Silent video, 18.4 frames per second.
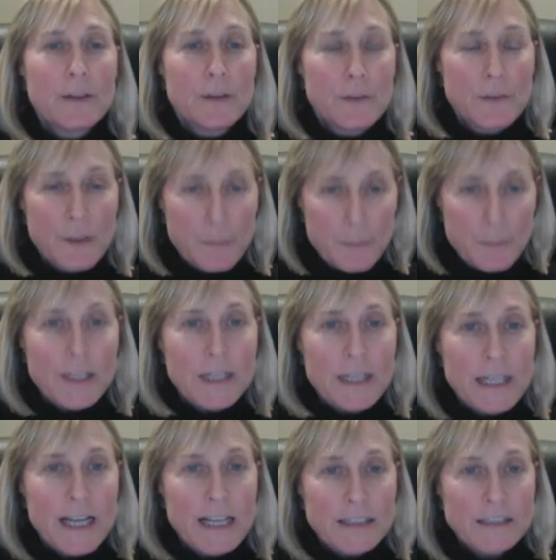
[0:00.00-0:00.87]
the
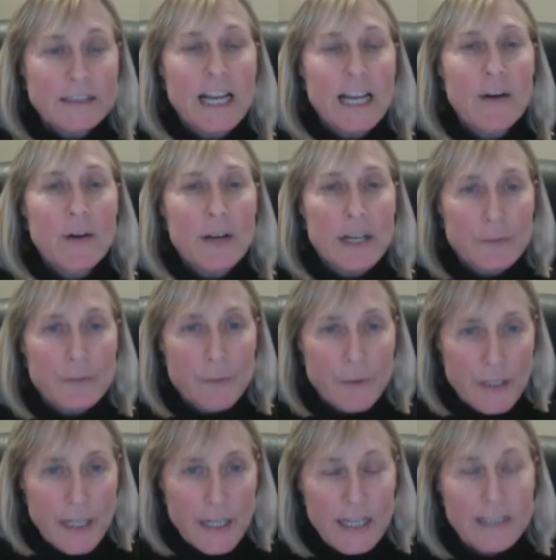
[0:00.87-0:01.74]
BDS narrative or
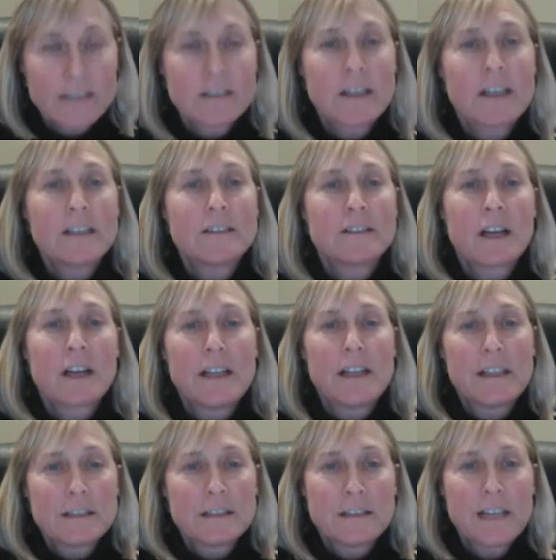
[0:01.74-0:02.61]
the
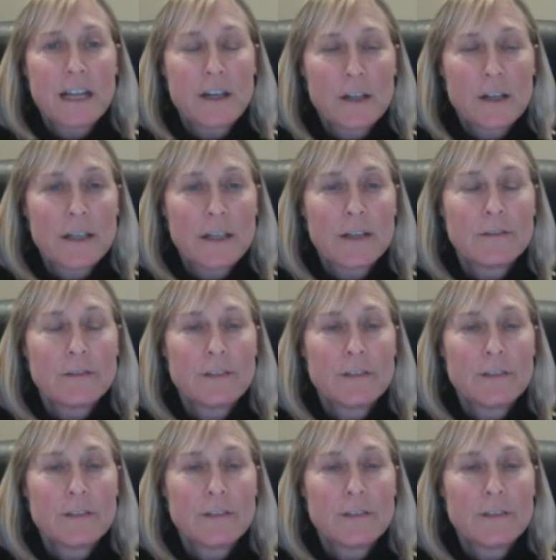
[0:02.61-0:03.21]
anti-Zionist narrative.